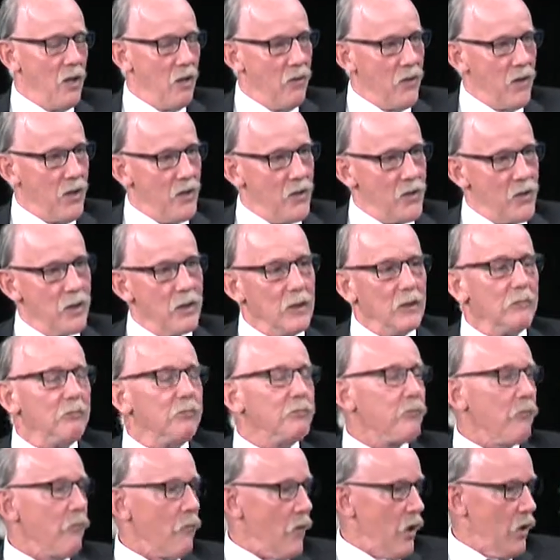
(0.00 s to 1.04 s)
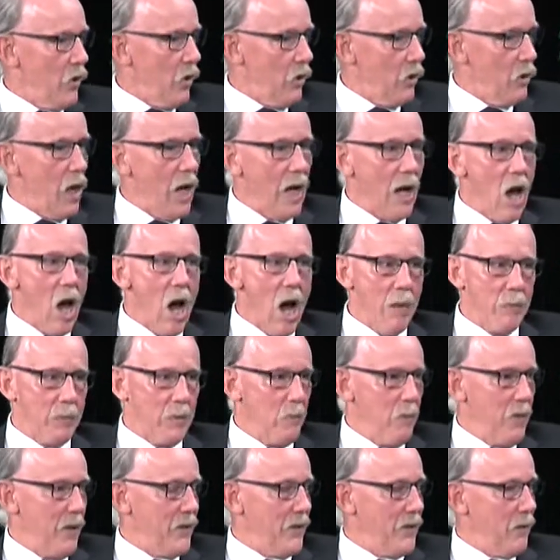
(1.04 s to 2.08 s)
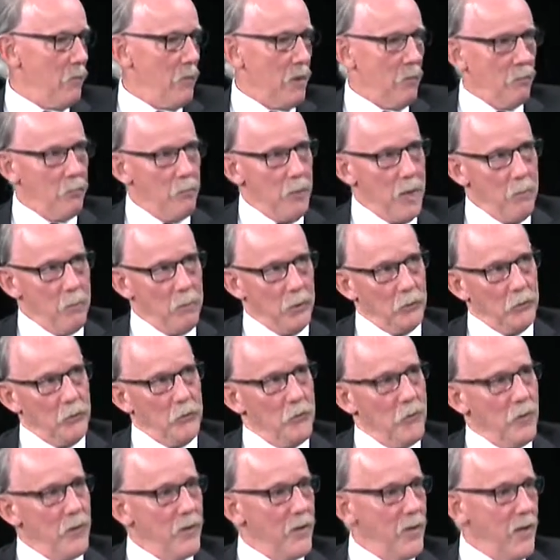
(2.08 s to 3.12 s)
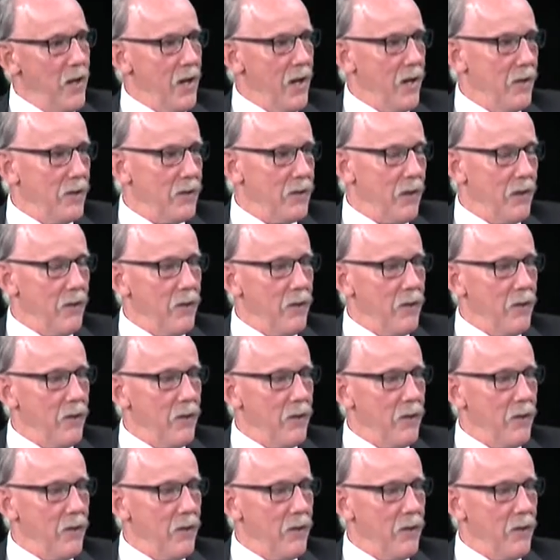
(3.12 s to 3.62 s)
there's a lot of optimism and people doing things,